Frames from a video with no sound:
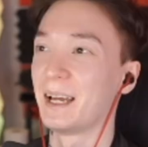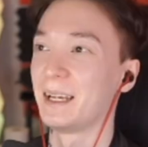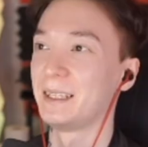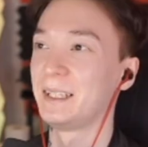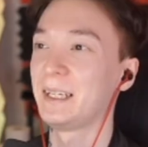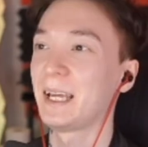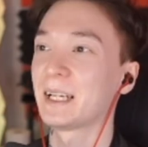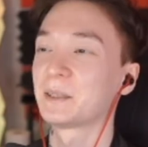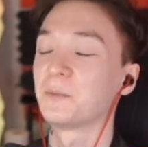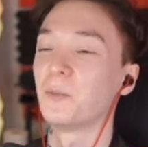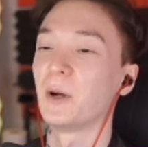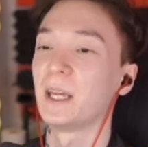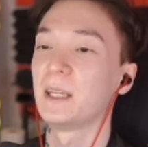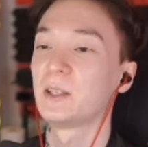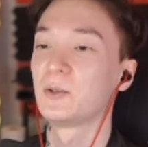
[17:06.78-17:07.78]
He has
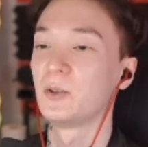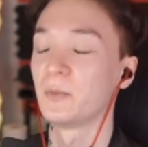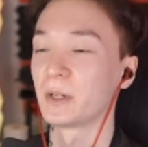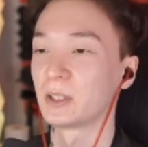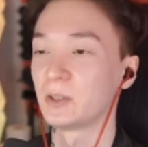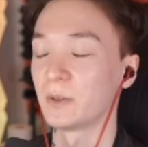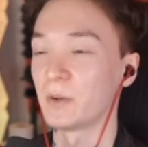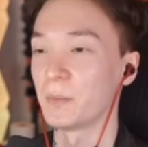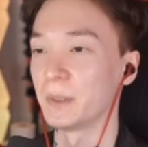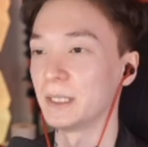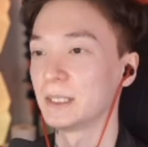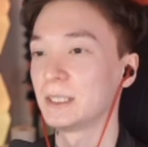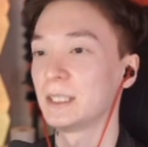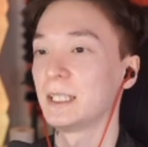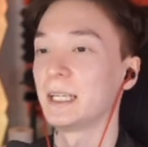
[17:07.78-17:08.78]
way too much survivability.